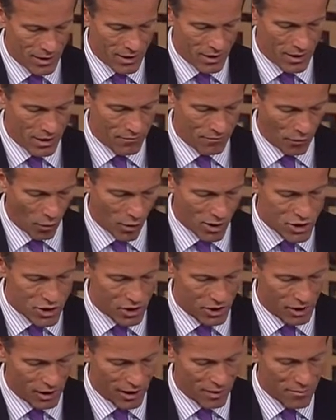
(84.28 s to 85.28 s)

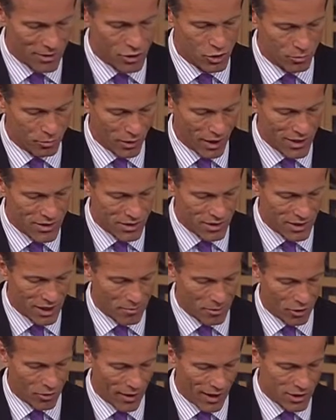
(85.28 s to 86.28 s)
Unfortunately, Mr. President,
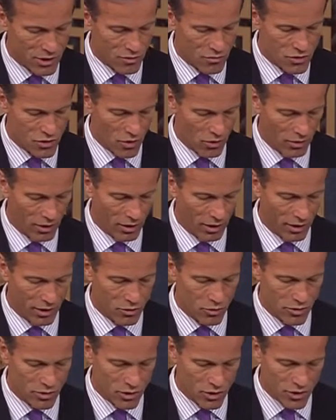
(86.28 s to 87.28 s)
Democrats have shown little
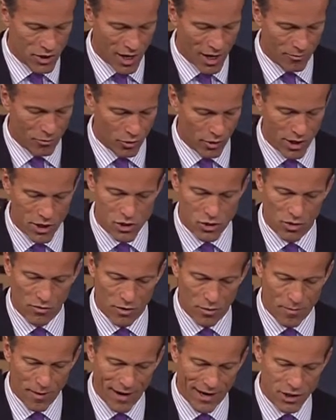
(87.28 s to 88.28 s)
interest in job creation over
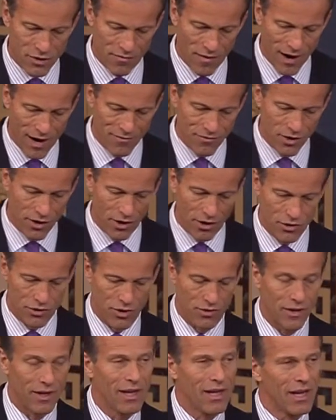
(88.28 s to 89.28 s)
the past 5 years.
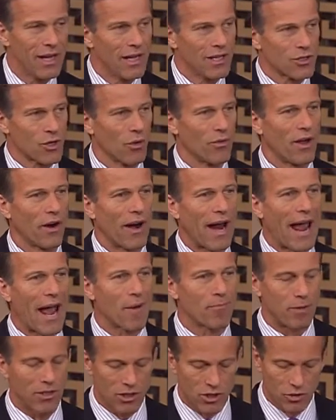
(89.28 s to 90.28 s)
And so they're
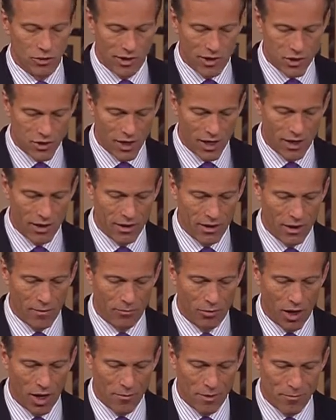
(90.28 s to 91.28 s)
happy to extend
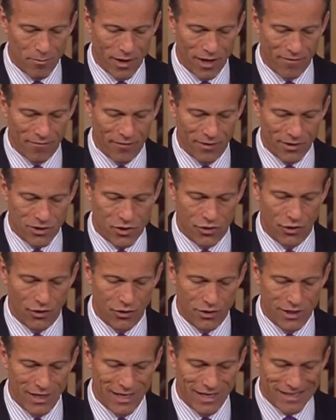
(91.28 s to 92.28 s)
unemployment benefits
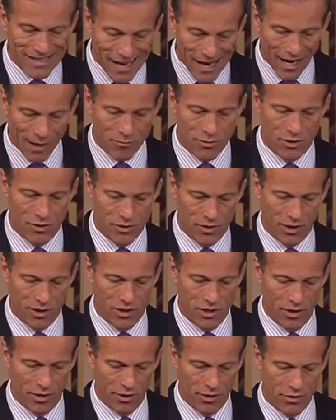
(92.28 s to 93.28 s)
13 times in 6
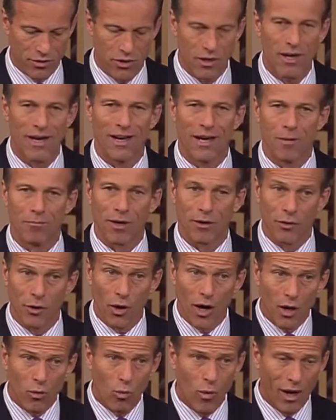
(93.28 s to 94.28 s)
years, but they're
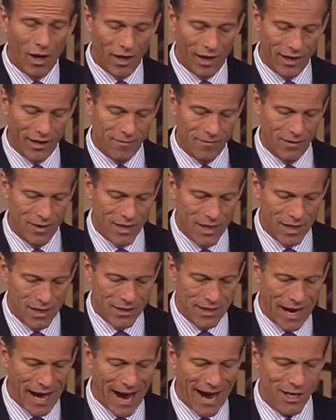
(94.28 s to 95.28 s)
unwilling
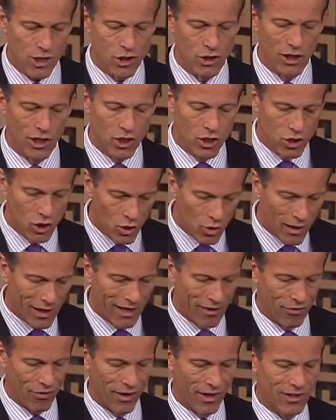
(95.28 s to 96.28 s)
to actually do
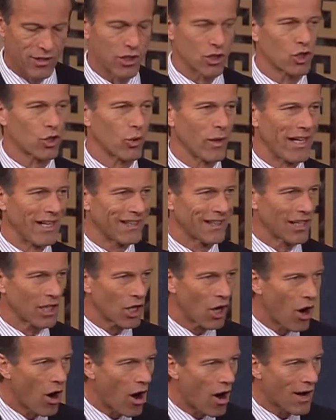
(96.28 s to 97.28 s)
anything to treat the
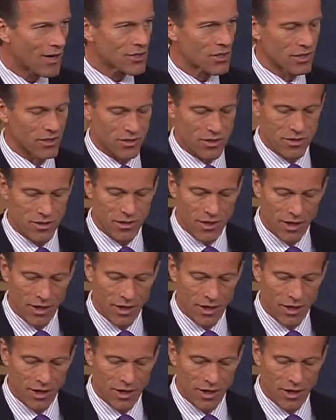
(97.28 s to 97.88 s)
causes